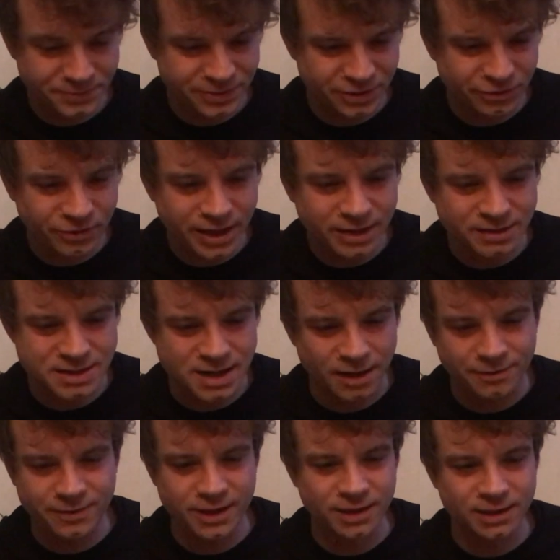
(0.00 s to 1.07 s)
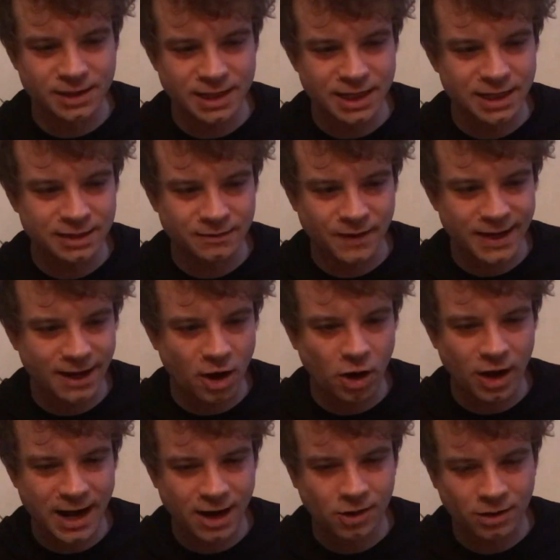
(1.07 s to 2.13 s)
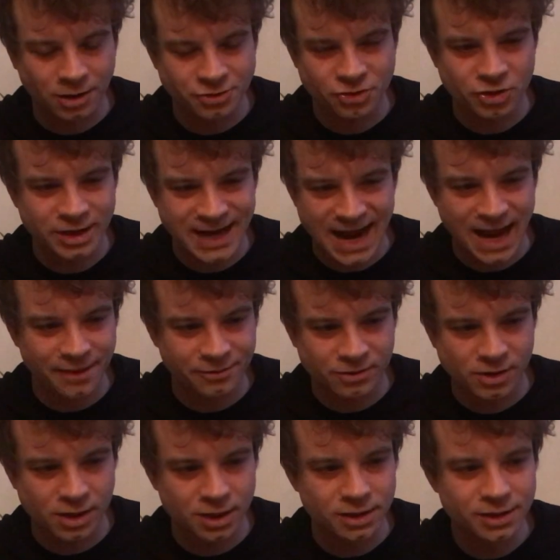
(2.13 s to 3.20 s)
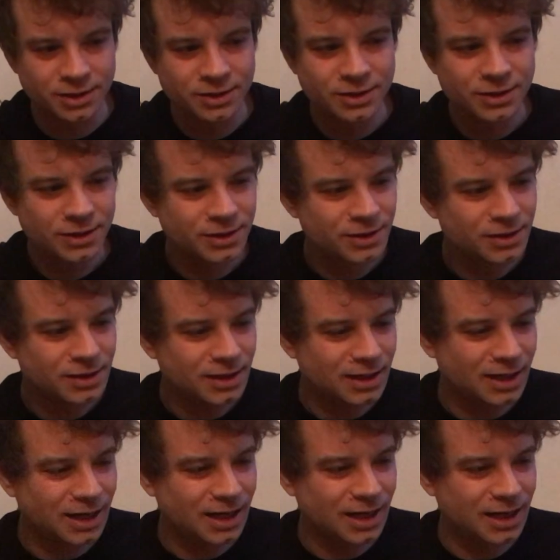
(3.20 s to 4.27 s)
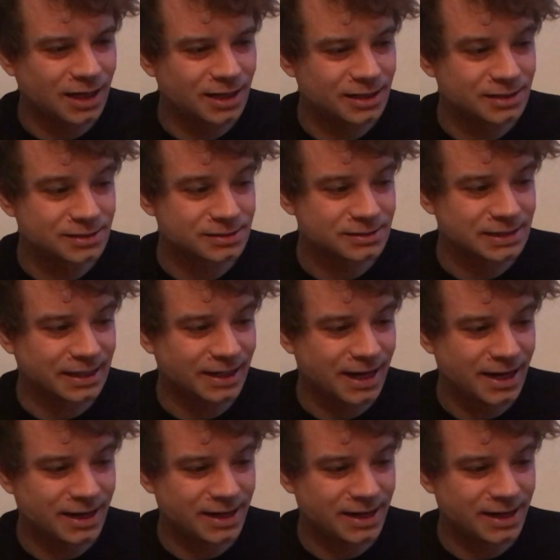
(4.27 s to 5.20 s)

There's like nothing in like our hunter-gatherer like